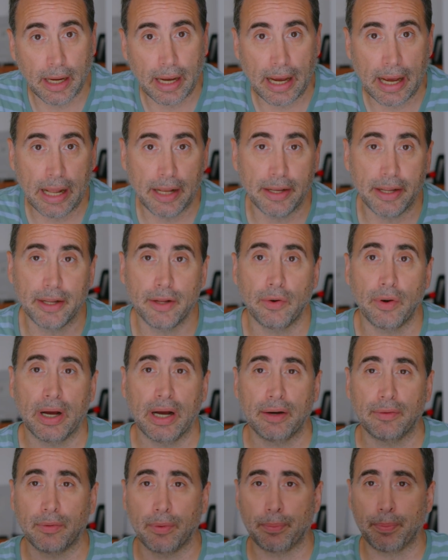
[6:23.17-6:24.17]
and then they'll
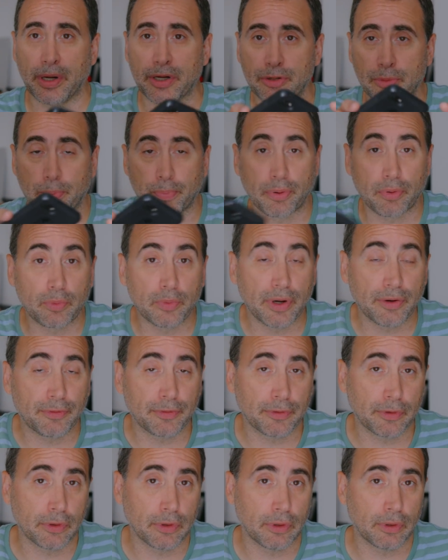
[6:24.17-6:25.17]
have a bunch of
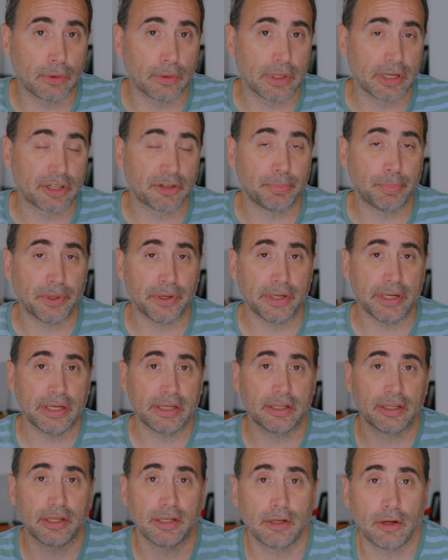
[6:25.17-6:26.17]
peripheral
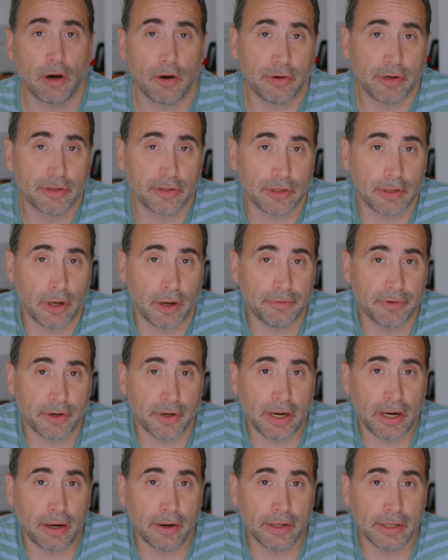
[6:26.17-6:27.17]
experience and knowledge in
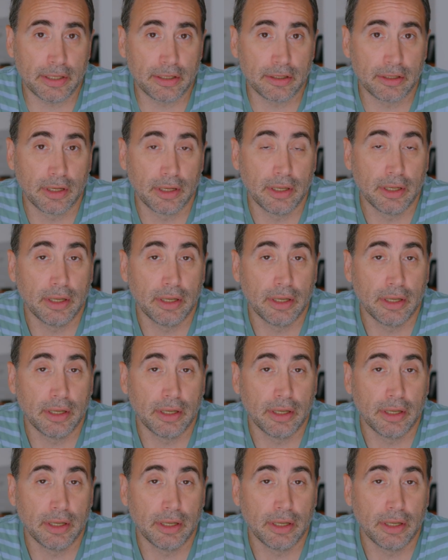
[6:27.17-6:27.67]
other areas.